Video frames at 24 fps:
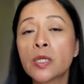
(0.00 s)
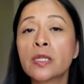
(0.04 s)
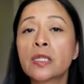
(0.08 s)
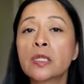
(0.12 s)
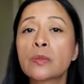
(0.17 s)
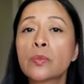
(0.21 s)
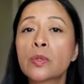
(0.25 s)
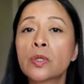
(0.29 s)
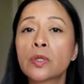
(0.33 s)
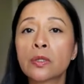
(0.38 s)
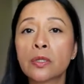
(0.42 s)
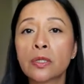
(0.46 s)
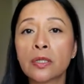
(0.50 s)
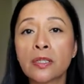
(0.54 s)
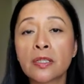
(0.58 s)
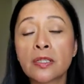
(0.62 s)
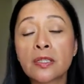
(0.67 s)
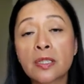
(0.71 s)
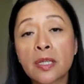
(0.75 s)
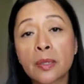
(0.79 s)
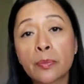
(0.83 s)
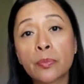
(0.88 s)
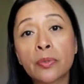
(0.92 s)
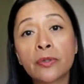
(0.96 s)
is because
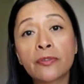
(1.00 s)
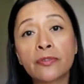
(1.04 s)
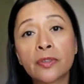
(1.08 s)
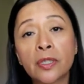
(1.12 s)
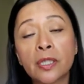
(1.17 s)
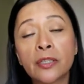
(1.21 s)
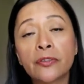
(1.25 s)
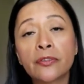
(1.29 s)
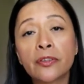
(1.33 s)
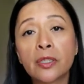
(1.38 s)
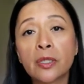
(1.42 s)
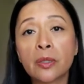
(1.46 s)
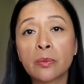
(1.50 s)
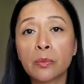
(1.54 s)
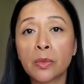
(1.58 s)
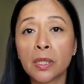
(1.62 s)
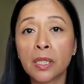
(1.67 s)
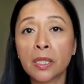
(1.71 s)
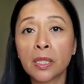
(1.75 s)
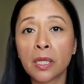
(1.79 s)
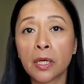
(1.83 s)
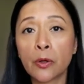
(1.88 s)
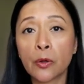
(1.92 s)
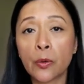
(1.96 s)
they provide the
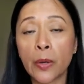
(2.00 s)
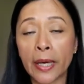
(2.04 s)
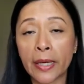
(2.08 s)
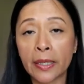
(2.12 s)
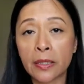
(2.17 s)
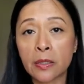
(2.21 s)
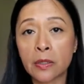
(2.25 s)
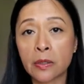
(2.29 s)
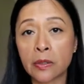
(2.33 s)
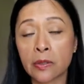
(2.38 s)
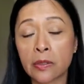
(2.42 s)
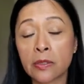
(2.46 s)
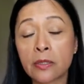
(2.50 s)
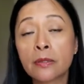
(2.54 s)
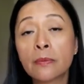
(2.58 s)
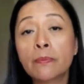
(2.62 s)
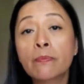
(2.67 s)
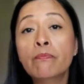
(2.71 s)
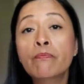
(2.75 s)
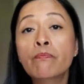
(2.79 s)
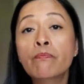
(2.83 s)
amino acids